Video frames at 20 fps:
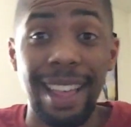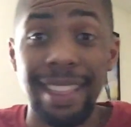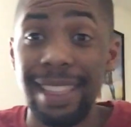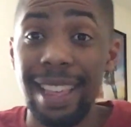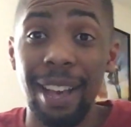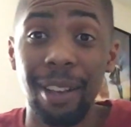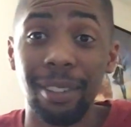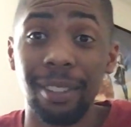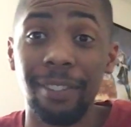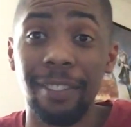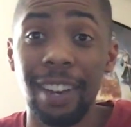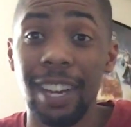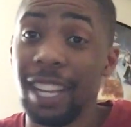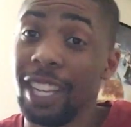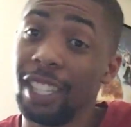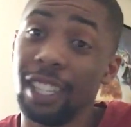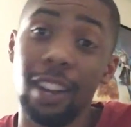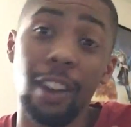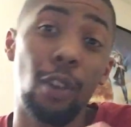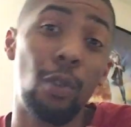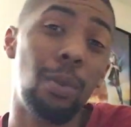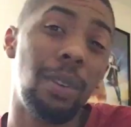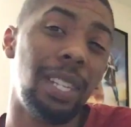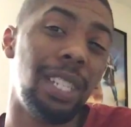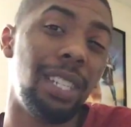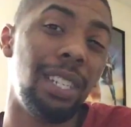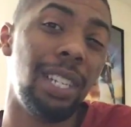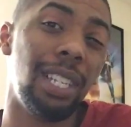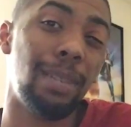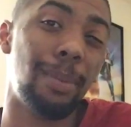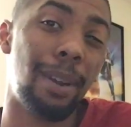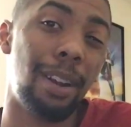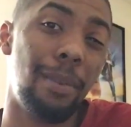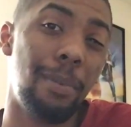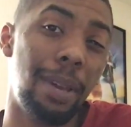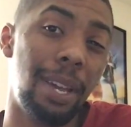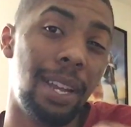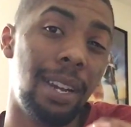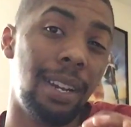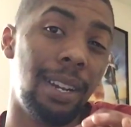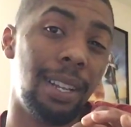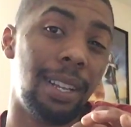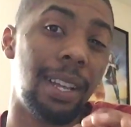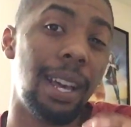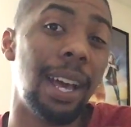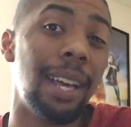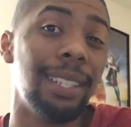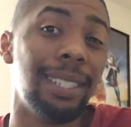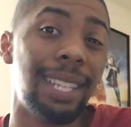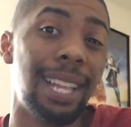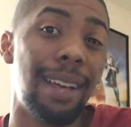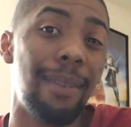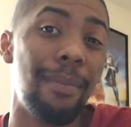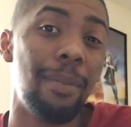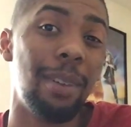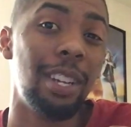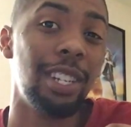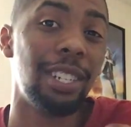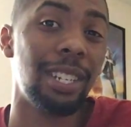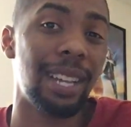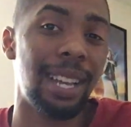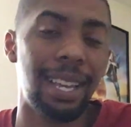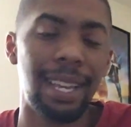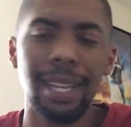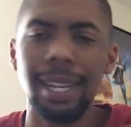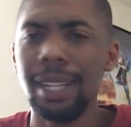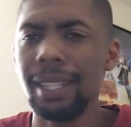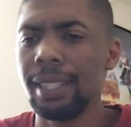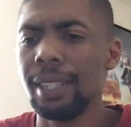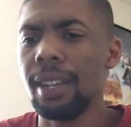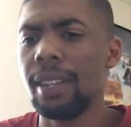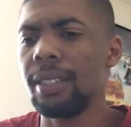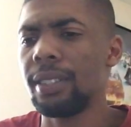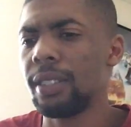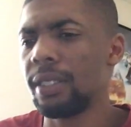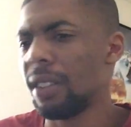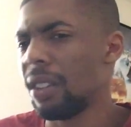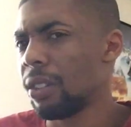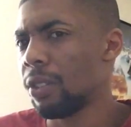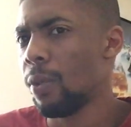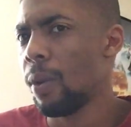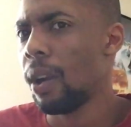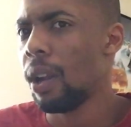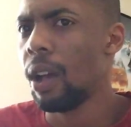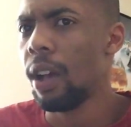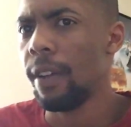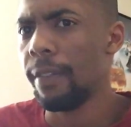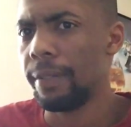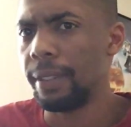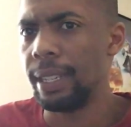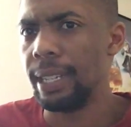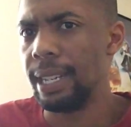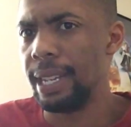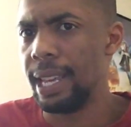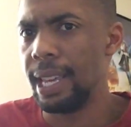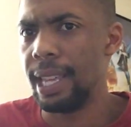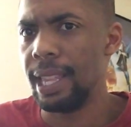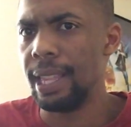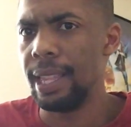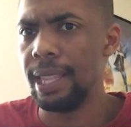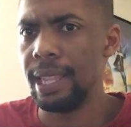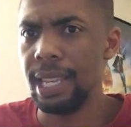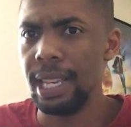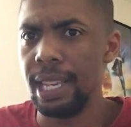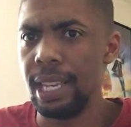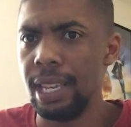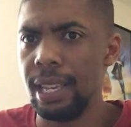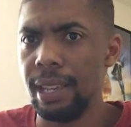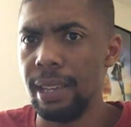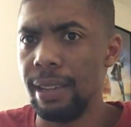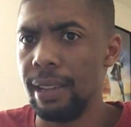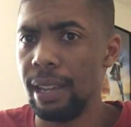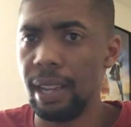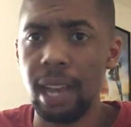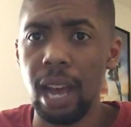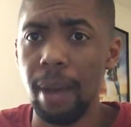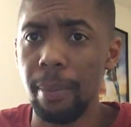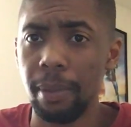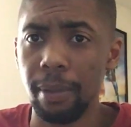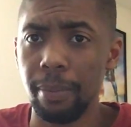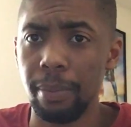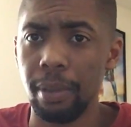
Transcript: That was funny because you don't really see Spider-Man cuss that much, and he does cuss quite often in the comic